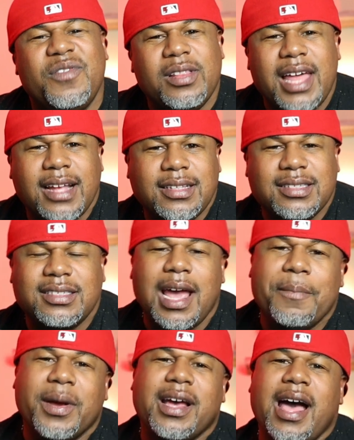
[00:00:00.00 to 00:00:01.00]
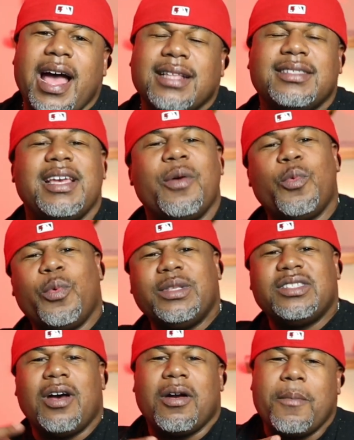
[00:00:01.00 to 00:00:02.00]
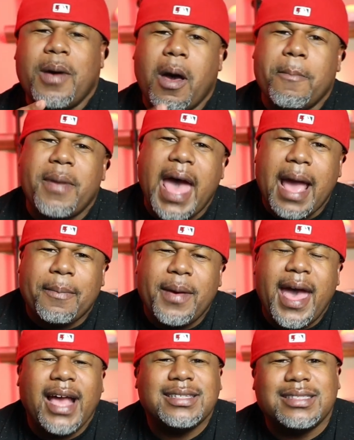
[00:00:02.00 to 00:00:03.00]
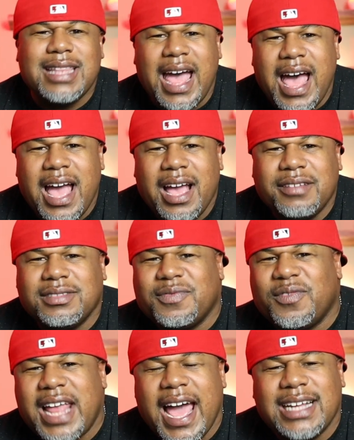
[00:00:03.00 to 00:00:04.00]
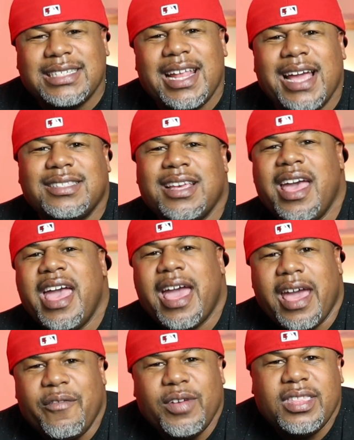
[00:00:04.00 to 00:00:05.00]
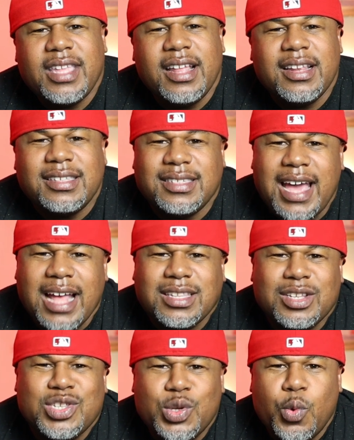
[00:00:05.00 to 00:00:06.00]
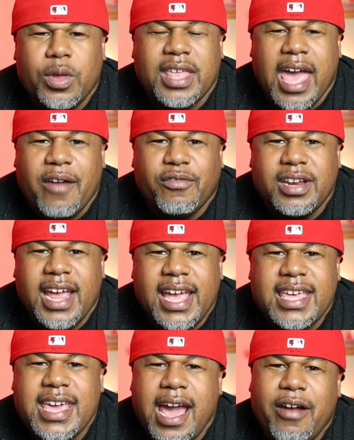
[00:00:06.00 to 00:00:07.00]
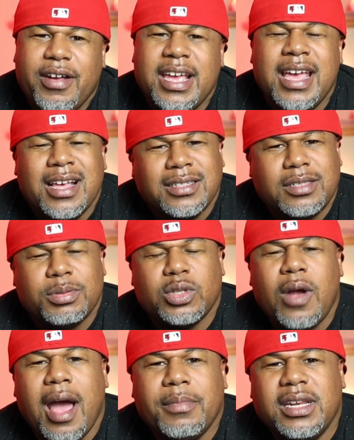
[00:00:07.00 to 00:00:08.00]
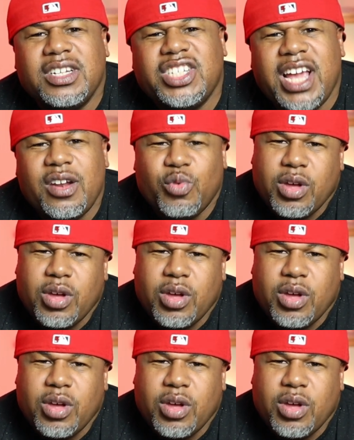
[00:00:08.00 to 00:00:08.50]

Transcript: you like this type of content where we talk about backpacks, knives, flashlights, everything that's got to do with everyday carry, subscribe to the channel.